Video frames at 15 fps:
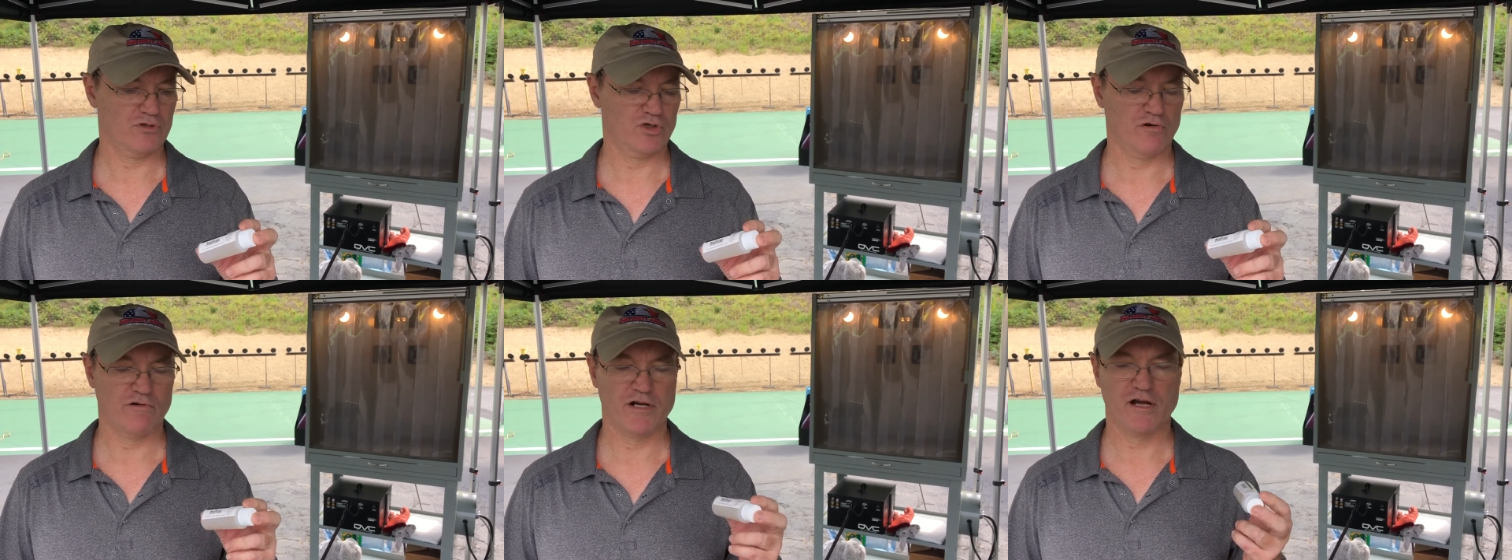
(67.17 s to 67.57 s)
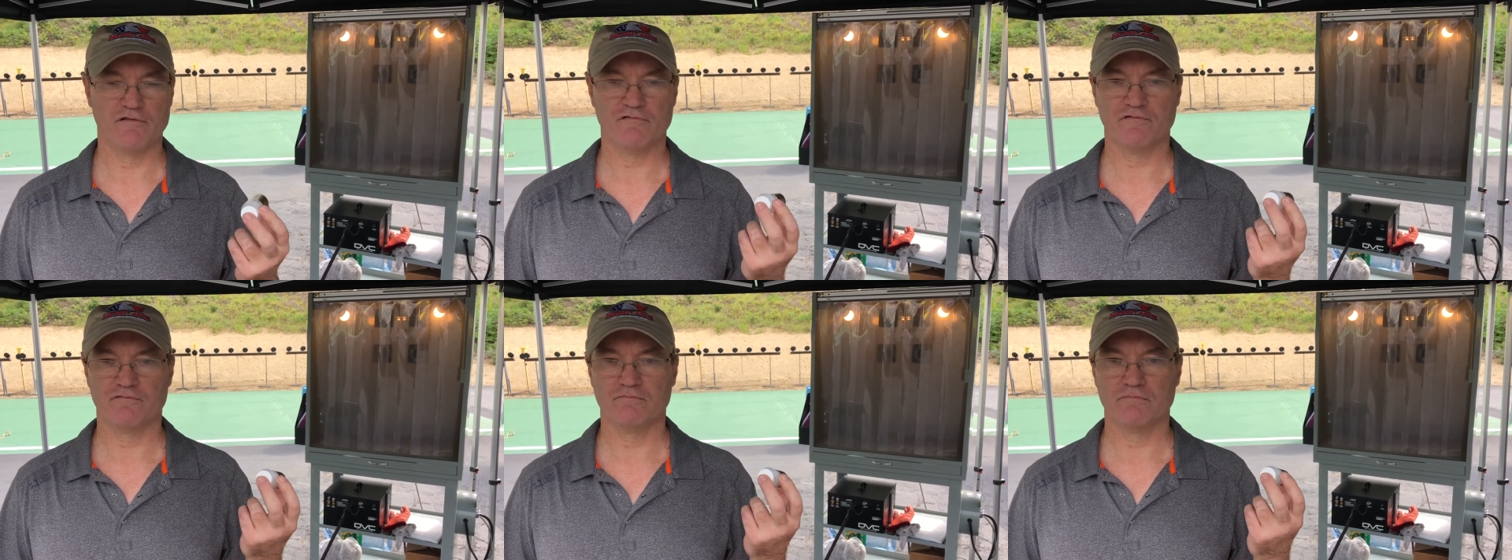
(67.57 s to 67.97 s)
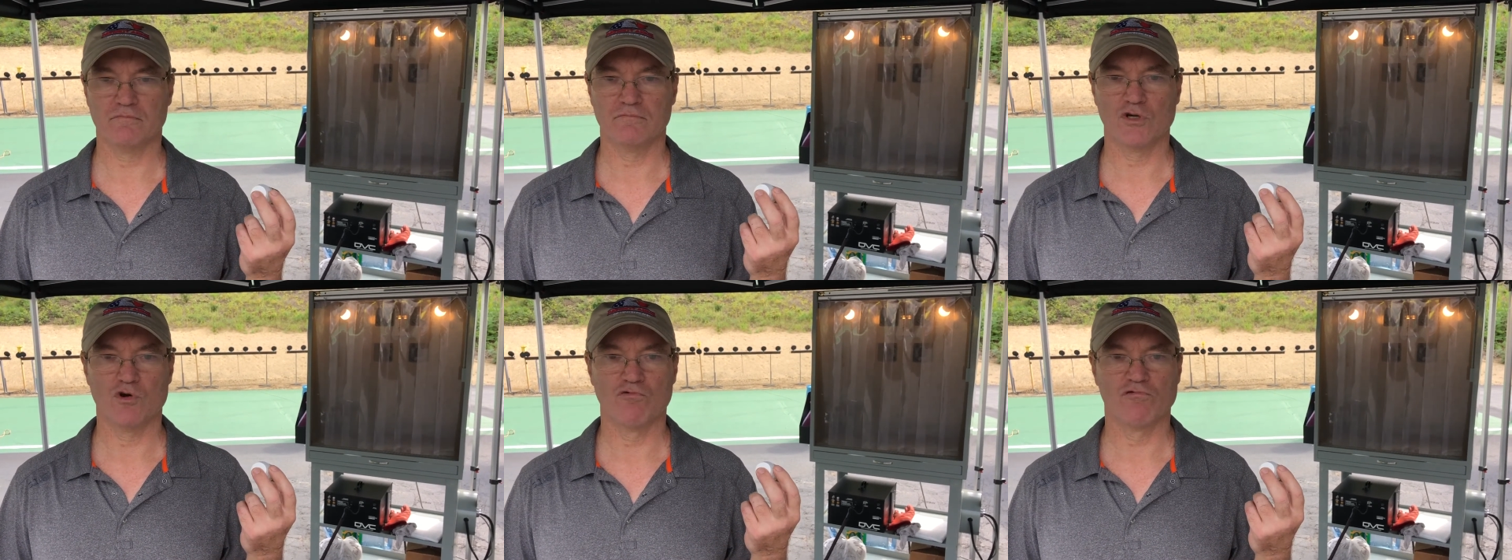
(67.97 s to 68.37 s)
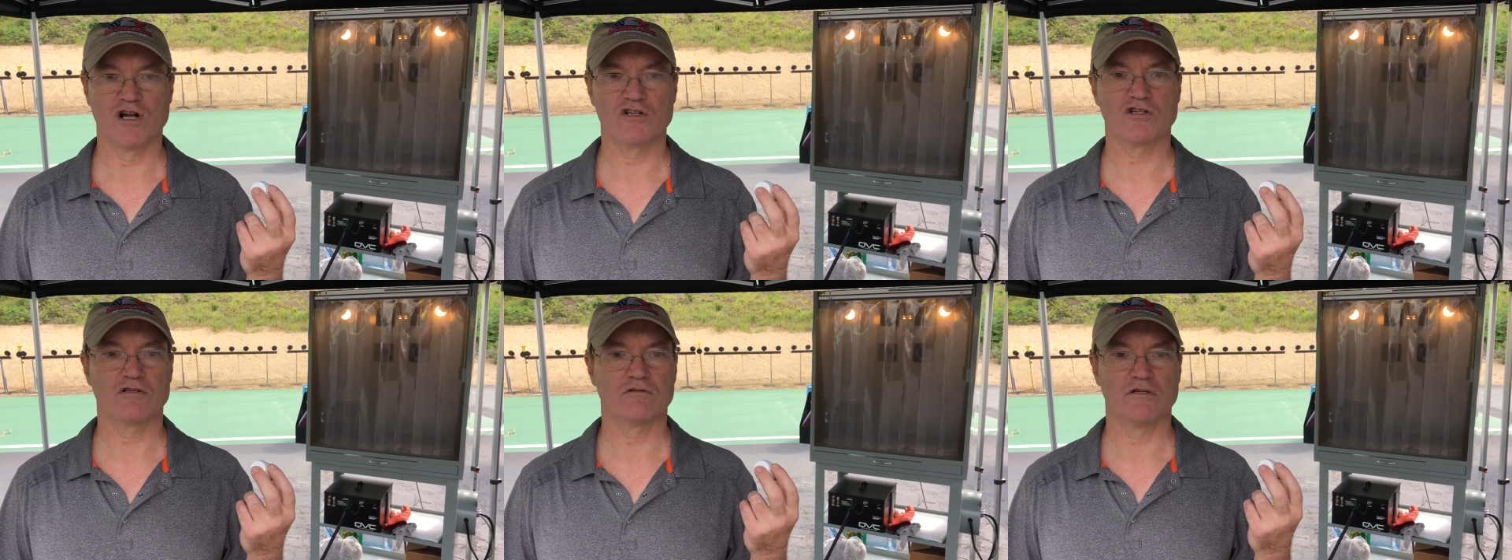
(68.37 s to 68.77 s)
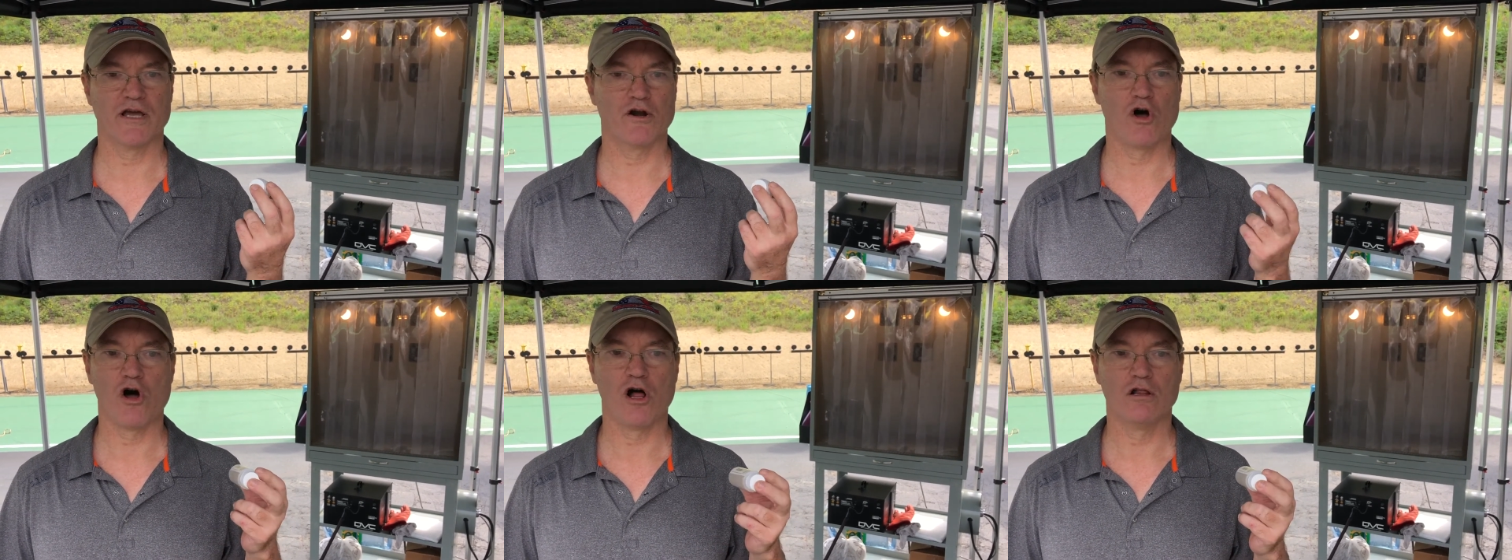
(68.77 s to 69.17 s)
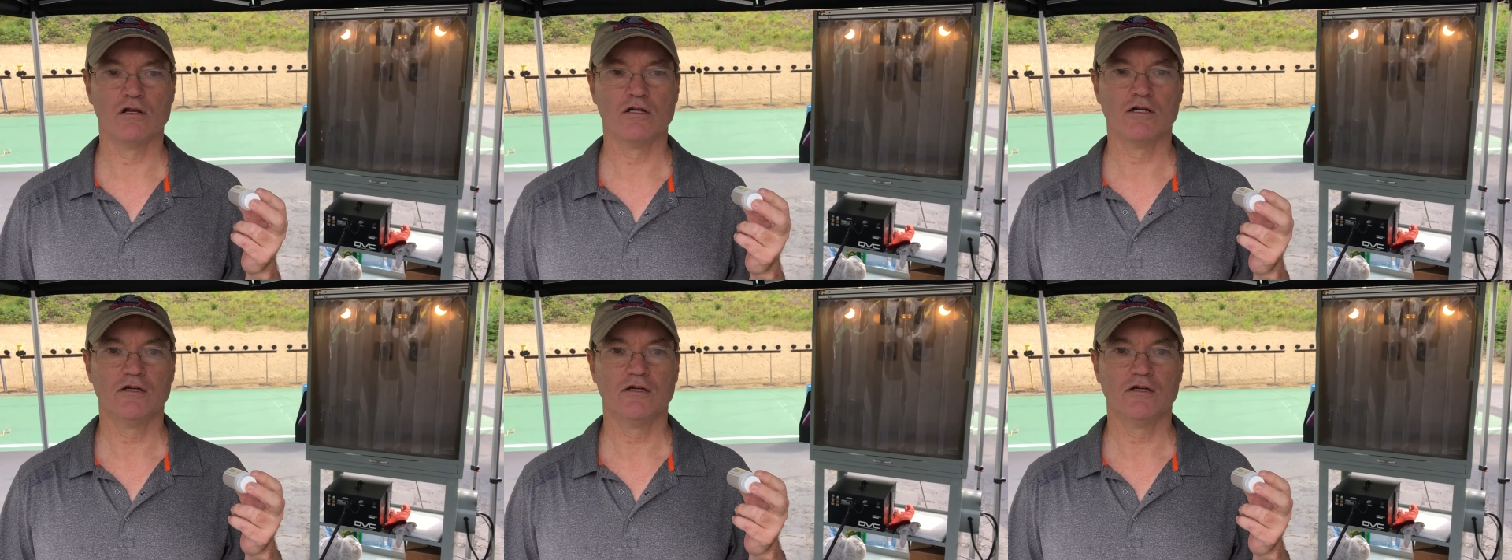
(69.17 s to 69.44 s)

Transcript: sure enough, no rust at all.